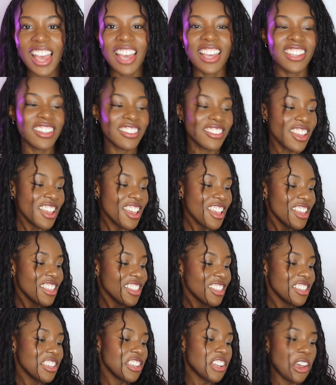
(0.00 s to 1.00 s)
and
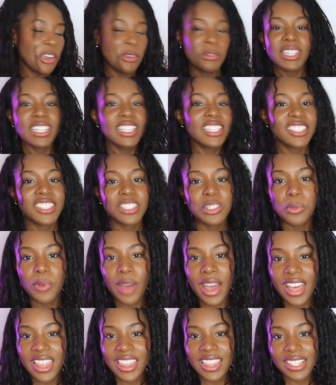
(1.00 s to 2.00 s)
you know, needed to
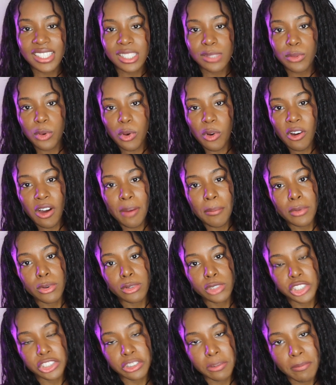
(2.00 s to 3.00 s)
wear this for a
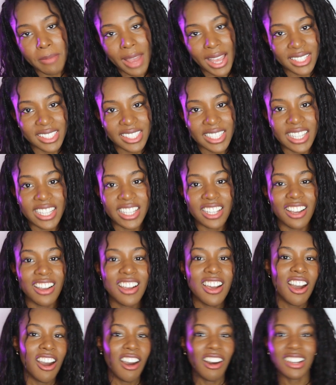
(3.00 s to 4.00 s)
more dramatic,
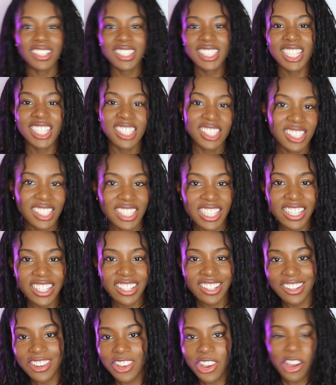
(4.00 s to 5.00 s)

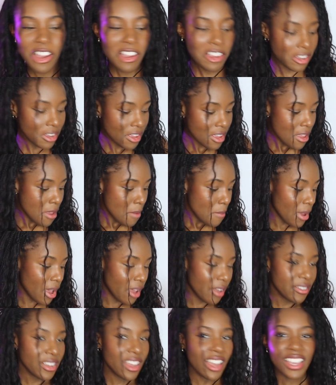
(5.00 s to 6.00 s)
artistic look.
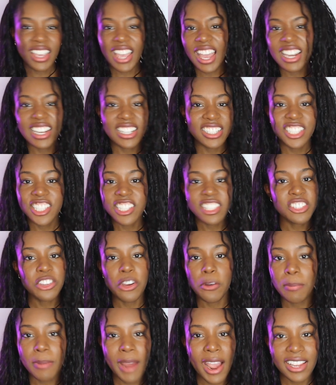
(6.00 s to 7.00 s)
But again, it's just
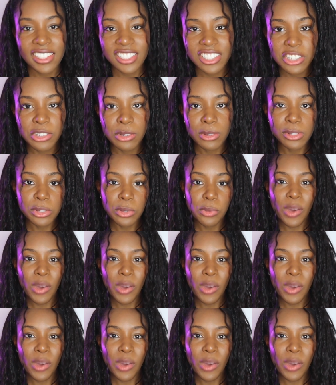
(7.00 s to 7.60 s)
not practical to